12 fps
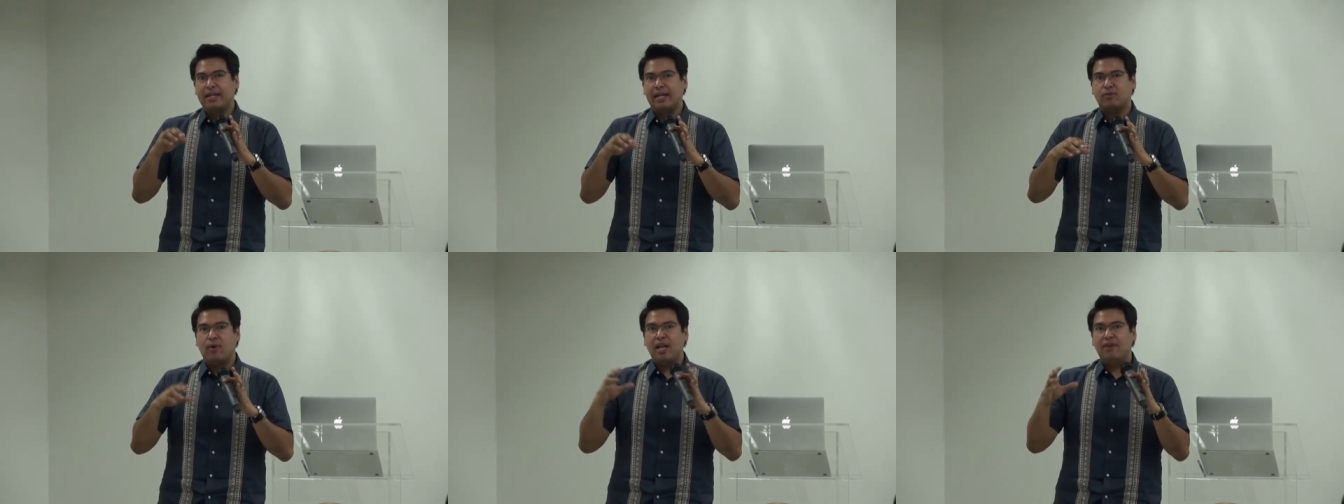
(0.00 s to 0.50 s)

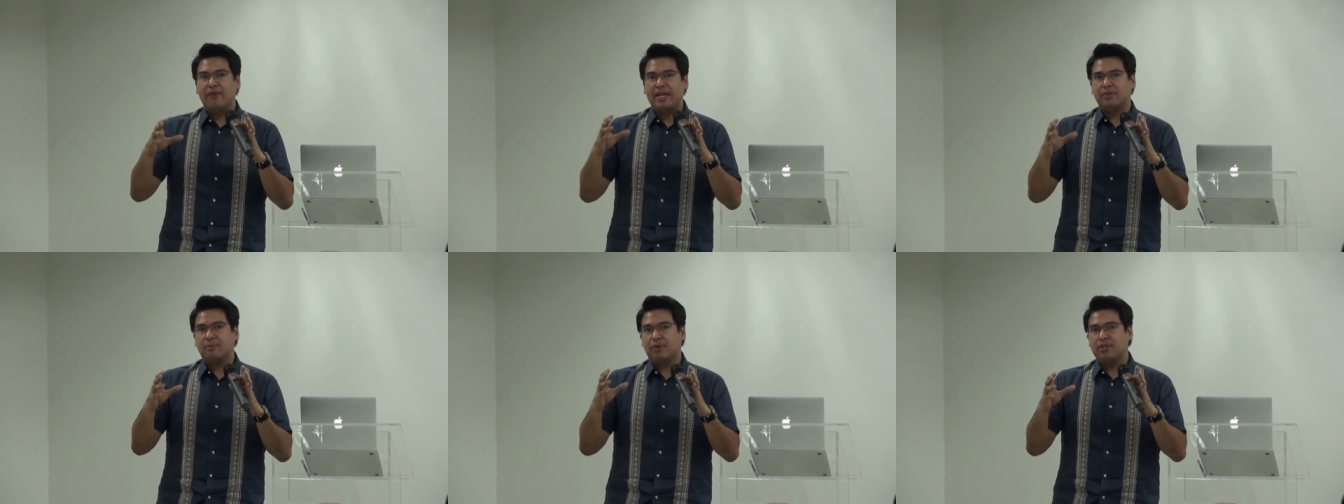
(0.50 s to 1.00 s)
that
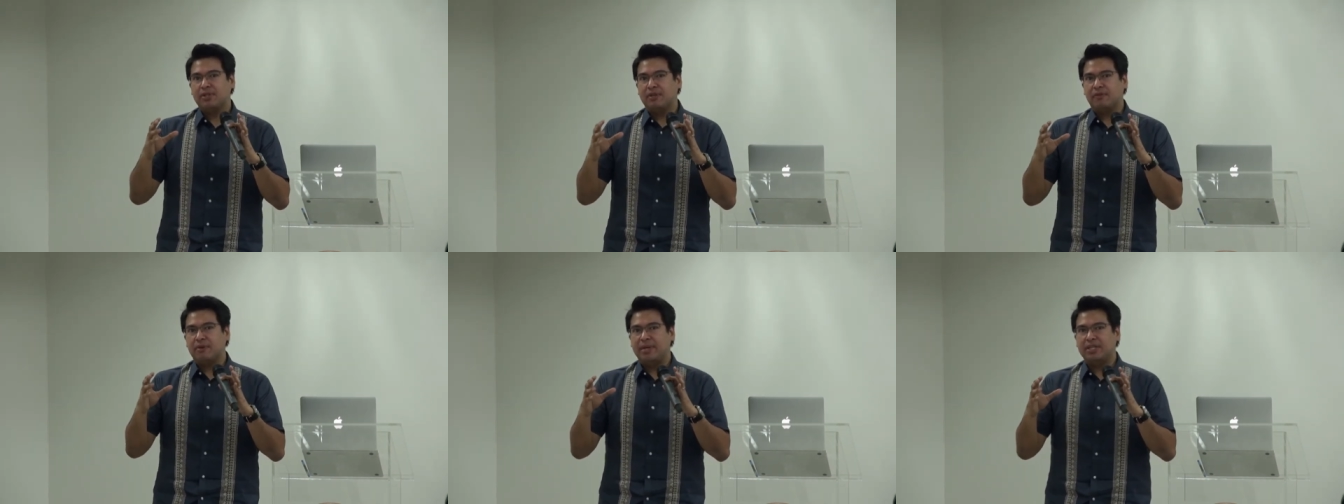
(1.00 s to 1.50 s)
qualifies as
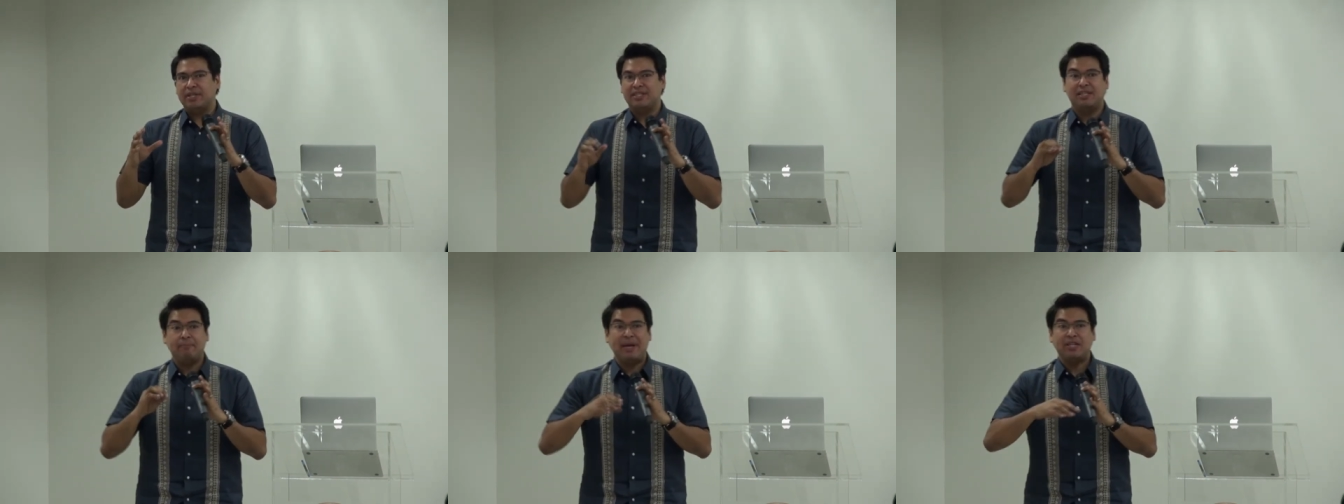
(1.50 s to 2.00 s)
personal
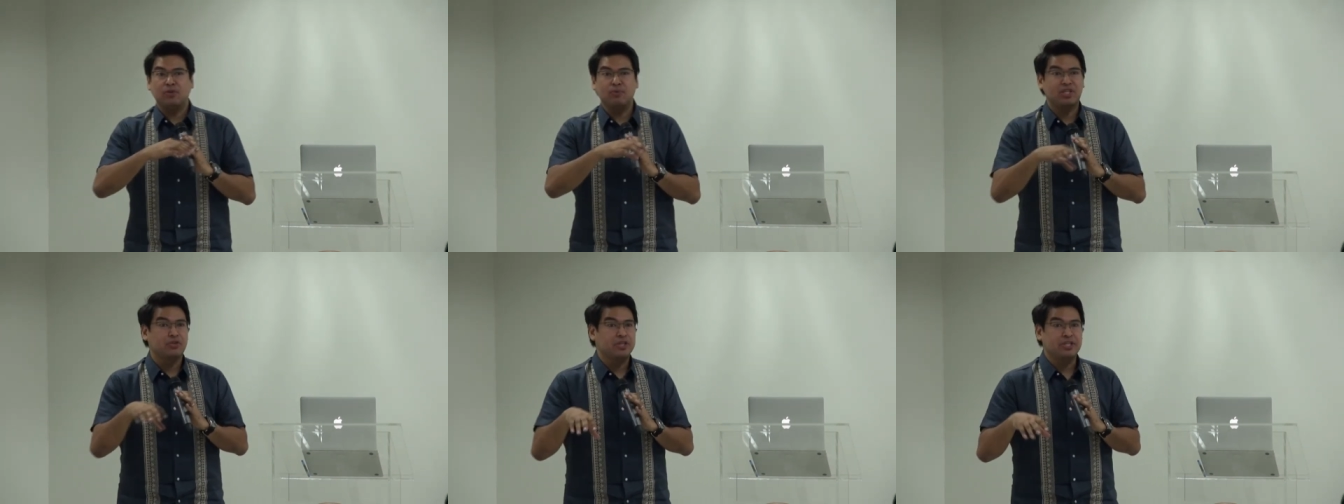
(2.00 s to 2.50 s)
information is depends
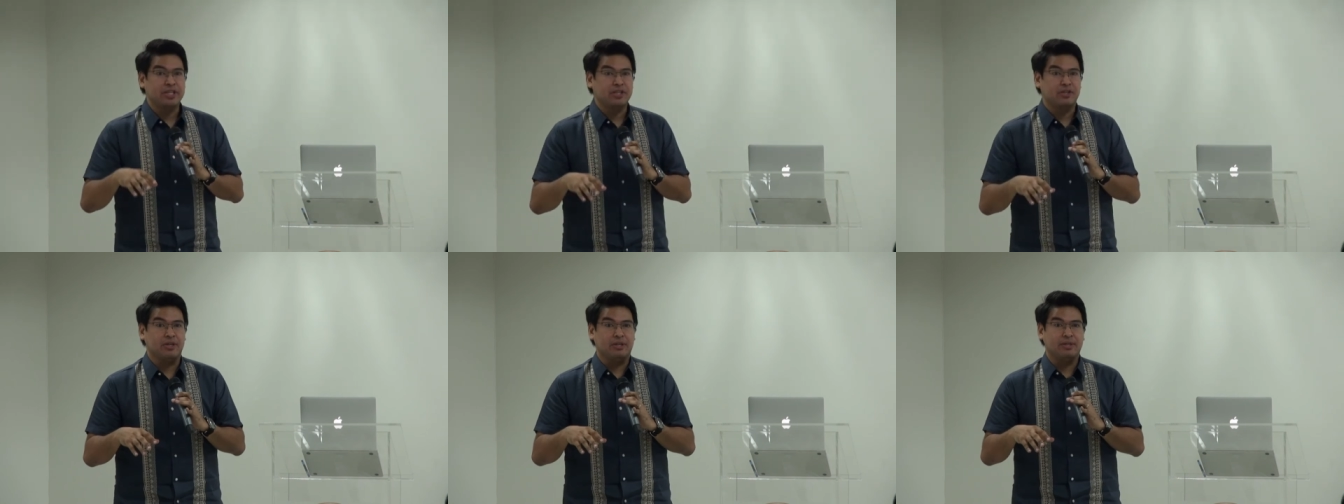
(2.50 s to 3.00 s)
on what
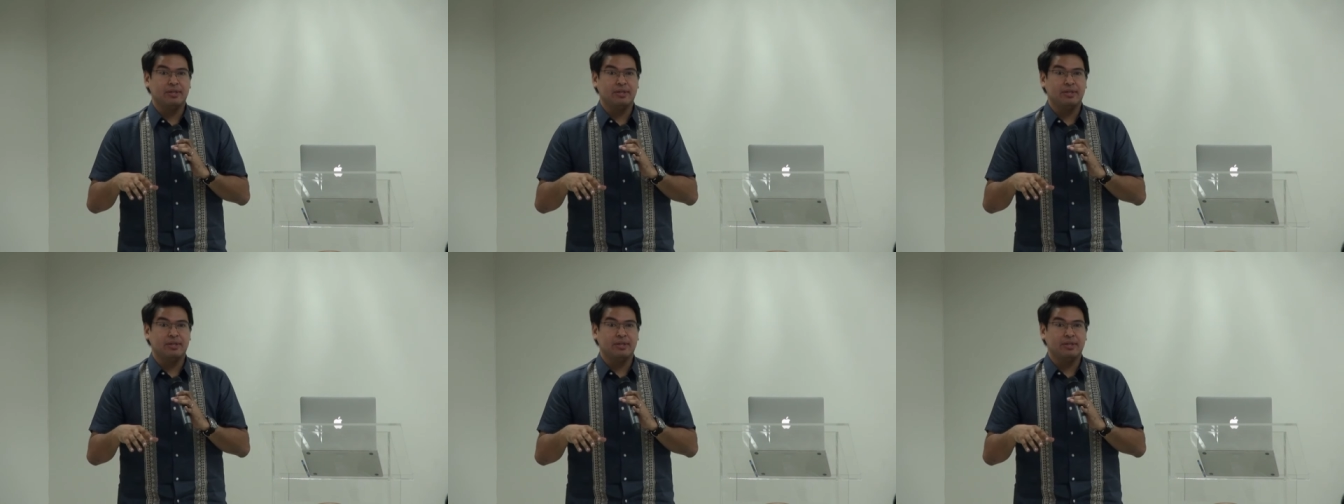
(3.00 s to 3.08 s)
jurisdiction.